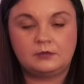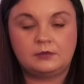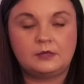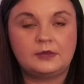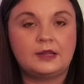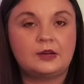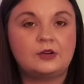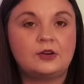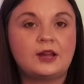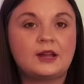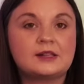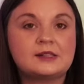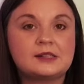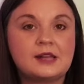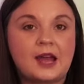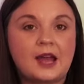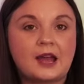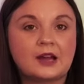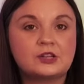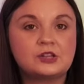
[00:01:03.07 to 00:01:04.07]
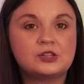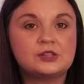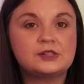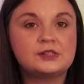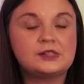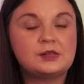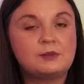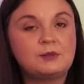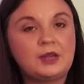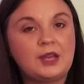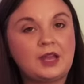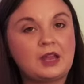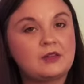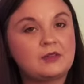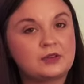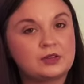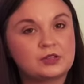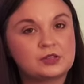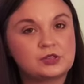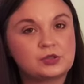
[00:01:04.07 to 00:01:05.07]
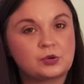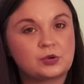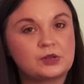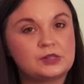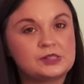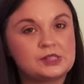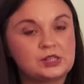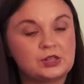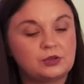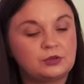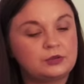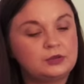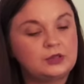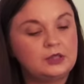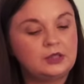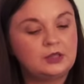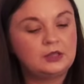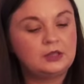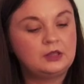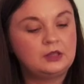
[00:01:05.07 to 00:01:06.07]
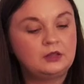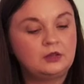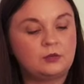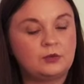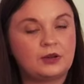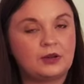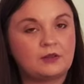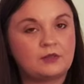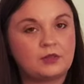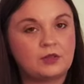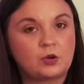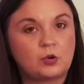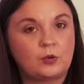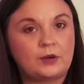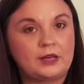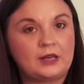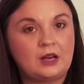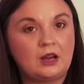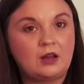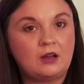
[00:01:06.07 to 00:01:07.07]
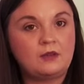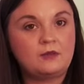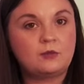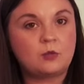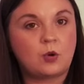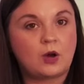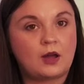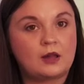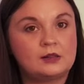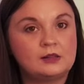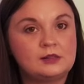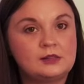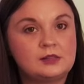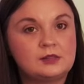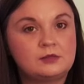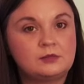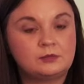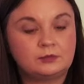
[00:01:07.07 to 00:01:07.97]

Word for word: Their next actions and behaviors towards you. We have the Queen of Wands.